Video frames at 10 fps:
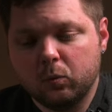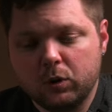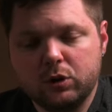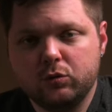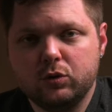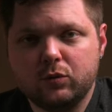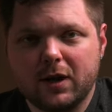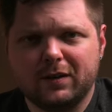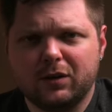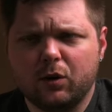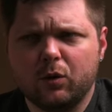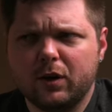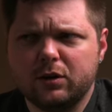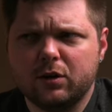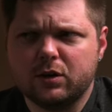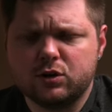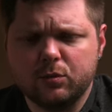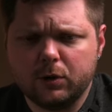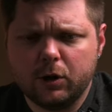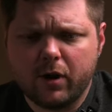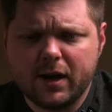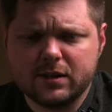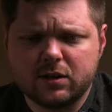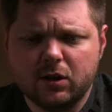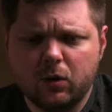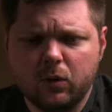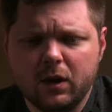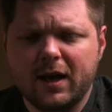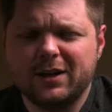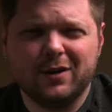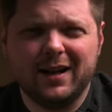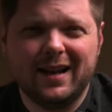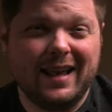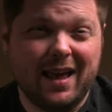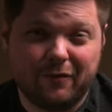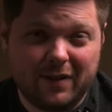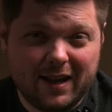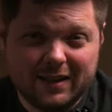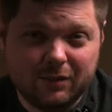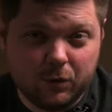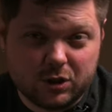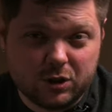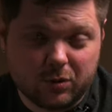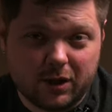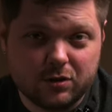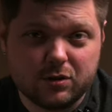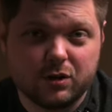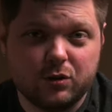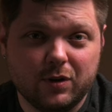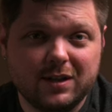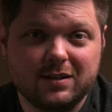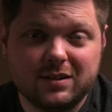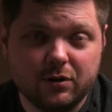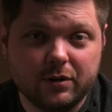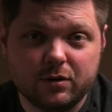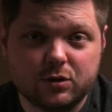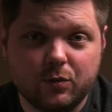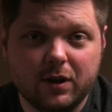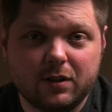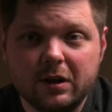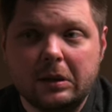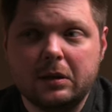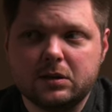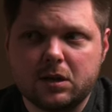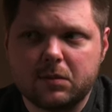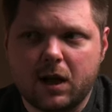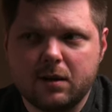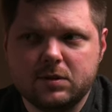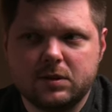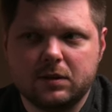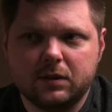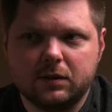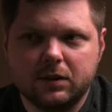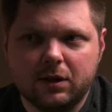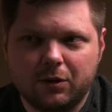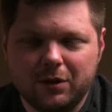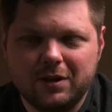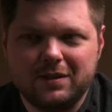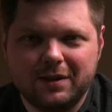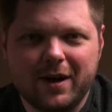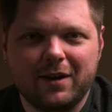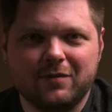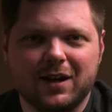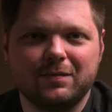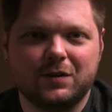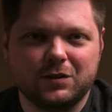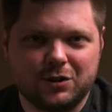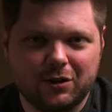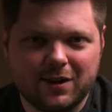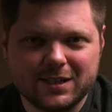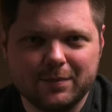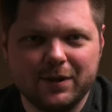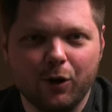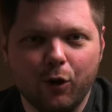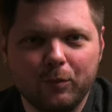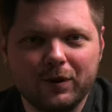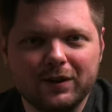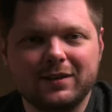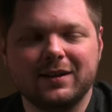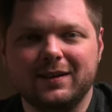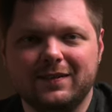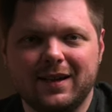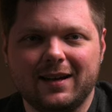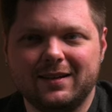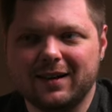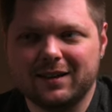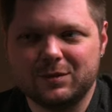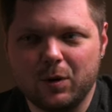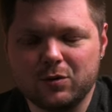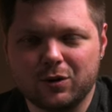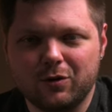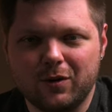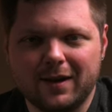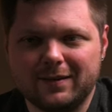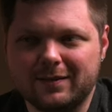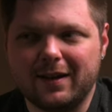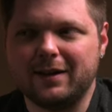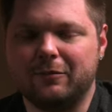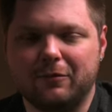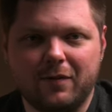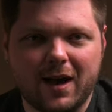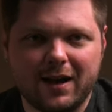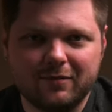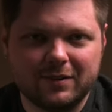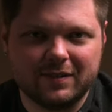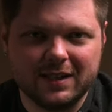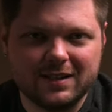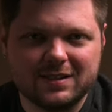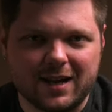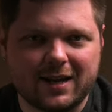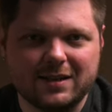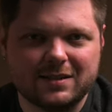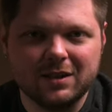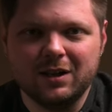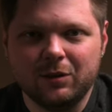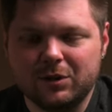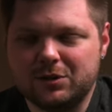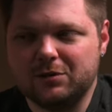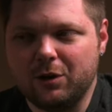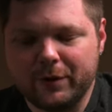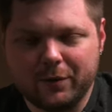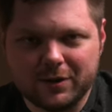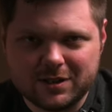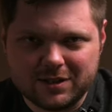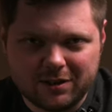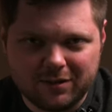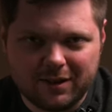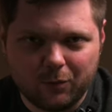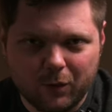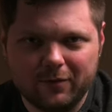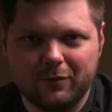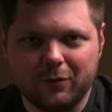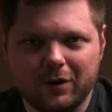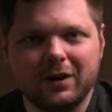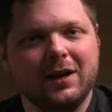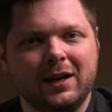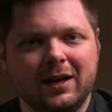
When you do that though, and you're at a super low ISO and you're at f8, which is what I usually shoot interiors with, sometimes, you know, the amount of time that the shutter has to be open to get that exposure correct is like 5 to 10 seconds, which nobody wants to sit around and wait for.